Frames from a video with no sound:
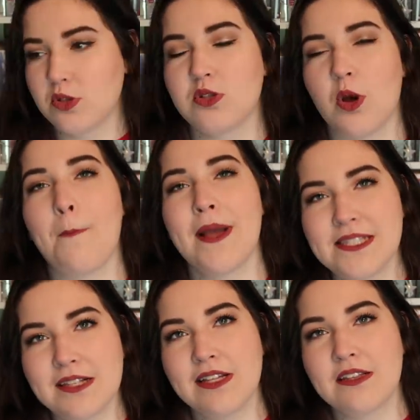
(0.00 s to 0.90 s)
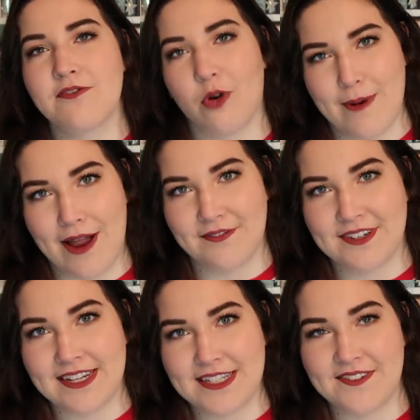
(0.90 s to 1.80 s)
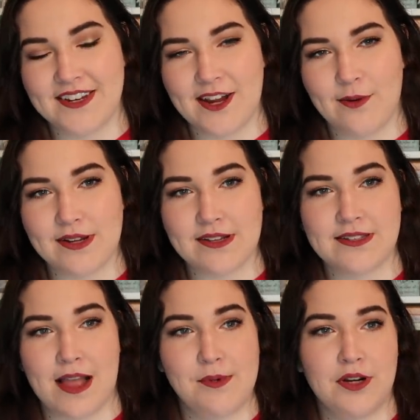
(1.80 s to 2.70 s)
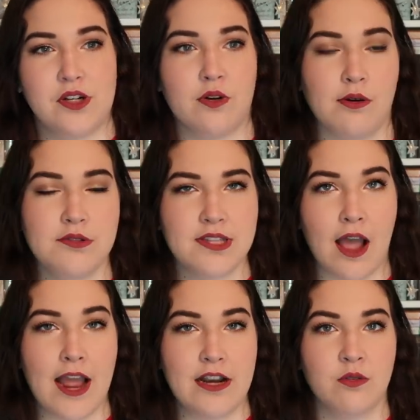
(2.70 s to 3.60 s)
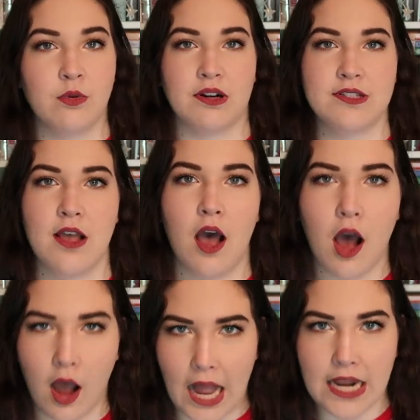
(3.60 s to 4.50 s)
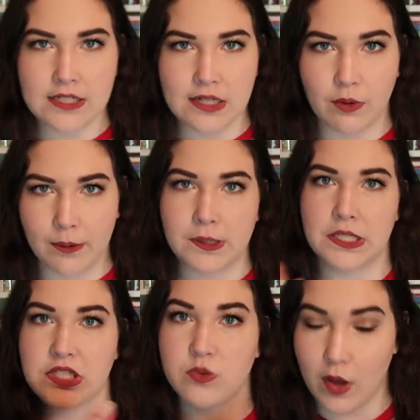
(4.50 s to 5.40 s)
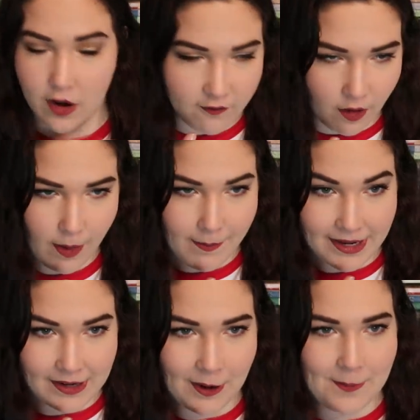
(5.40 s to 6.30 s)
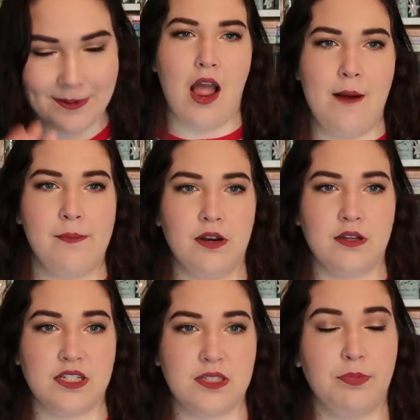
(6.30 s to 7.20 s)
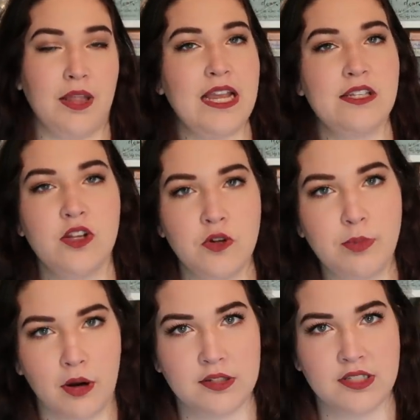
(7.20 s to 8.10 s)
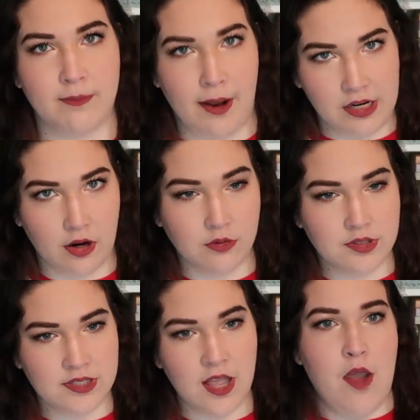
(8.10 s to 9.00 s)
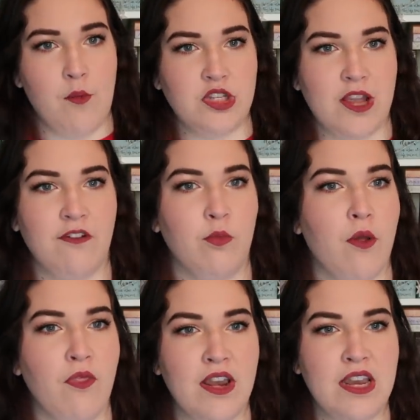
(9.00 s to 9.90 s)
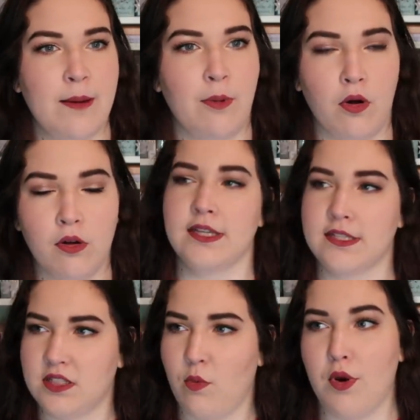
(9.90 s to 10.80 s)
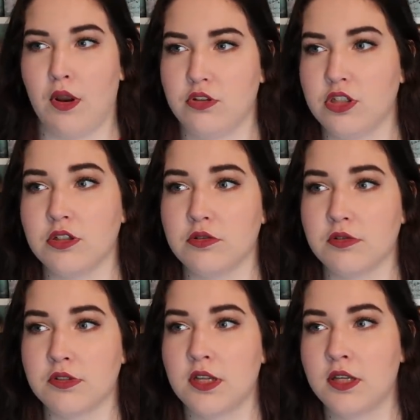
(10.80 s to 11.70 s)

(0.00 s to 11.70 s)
So basically the format of today's video is I'm gonna go outside where it's hot and where I'm gonna sweat off all my makeup. I'm gonna display two books to my goats, and whichever one they nibble is the one I'll choose.